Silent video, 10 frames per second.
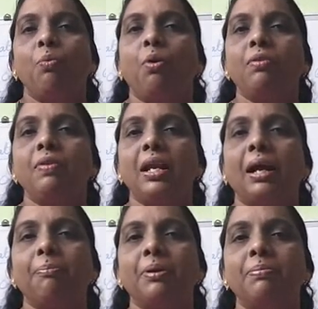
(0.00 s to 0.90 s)
what will
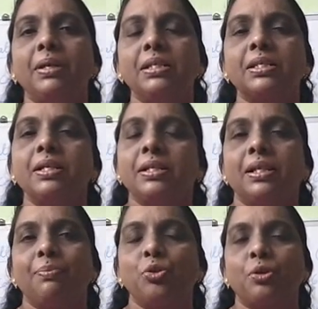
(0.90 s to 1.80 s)
happen means
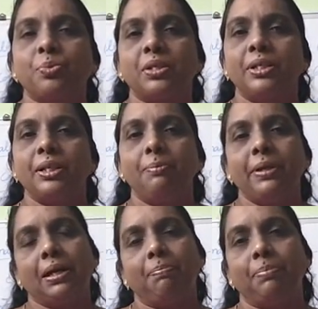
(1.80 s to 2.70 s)
the absorption it will
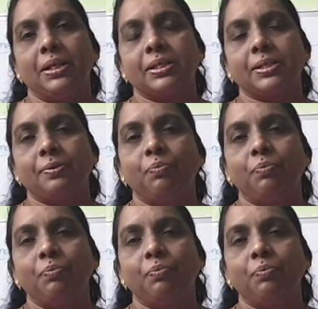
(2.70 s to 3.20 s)
be complete.